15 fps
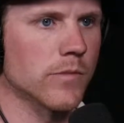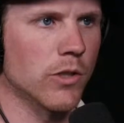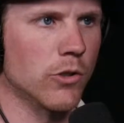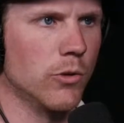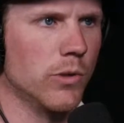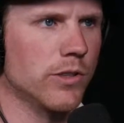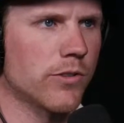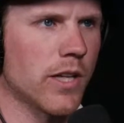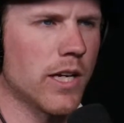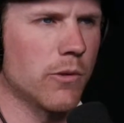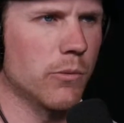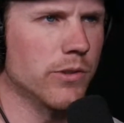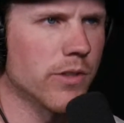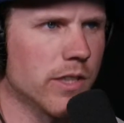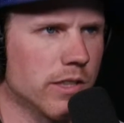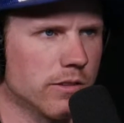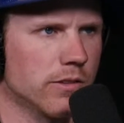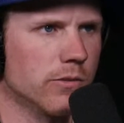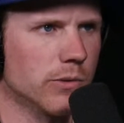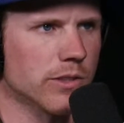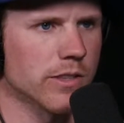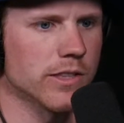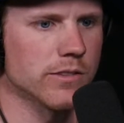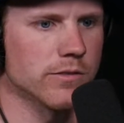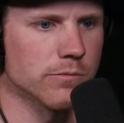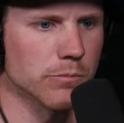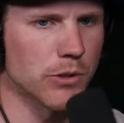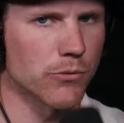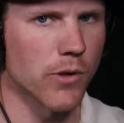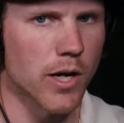Now, who was that? Was that
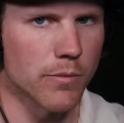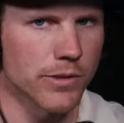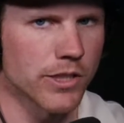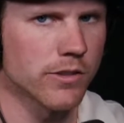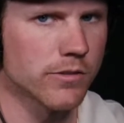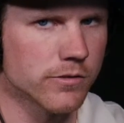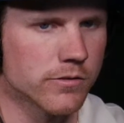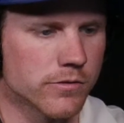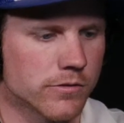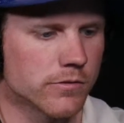Mitt Romney?